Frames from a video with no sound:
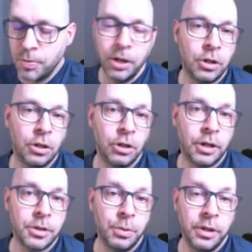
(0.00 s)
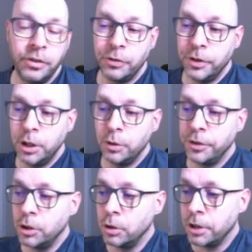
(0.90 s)
You can look at the previous video if
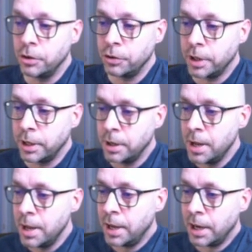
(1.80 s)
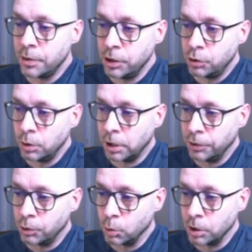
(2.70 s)
you don't understand how these two
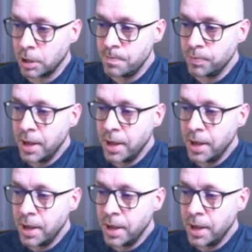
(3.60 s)
lines work.